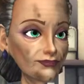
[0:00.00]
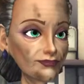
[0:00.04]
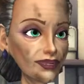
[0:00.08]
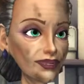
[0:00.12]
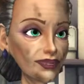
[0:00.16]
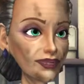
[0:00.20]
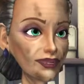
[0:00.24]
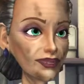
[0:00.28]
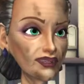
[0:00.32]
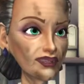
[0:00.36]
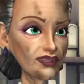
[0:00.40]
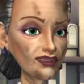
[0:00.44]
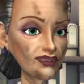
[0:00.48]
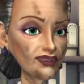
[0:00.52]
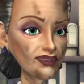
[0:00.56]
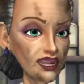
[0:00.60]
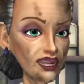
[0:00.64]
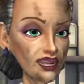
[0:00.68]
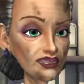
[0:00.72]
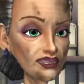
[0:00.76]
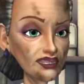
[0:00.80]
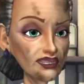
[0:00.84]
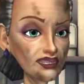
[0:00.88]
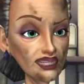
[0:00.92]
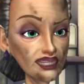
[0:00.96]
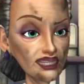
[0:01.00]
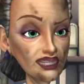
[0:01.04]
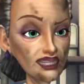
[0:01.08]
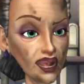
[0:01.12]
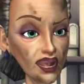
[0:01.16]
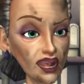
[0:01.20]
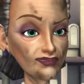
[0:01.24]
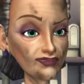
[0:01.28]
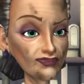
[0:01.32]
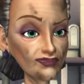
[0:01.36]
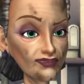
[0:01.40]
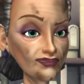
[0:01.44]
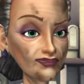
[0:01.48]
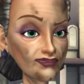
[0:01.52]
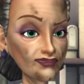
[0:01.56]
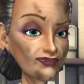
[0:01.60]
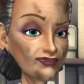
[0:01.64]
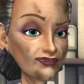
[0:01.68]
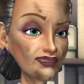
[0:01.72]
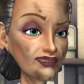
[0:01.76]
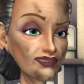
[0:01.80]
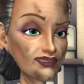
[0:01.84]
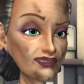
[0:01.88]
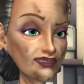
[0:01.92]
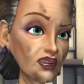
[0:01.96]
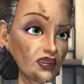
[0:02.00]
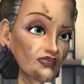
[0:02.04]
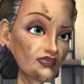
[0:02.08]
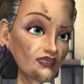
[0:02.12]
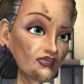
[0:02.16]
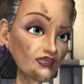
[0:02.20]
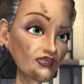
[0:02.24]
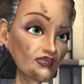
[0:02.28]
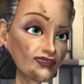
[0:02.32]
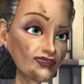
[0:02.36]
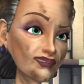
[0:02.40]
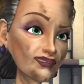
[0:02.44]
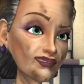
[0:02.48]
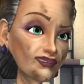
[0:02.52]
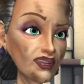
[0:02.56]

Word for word: Preposterous. Emmett couldn't even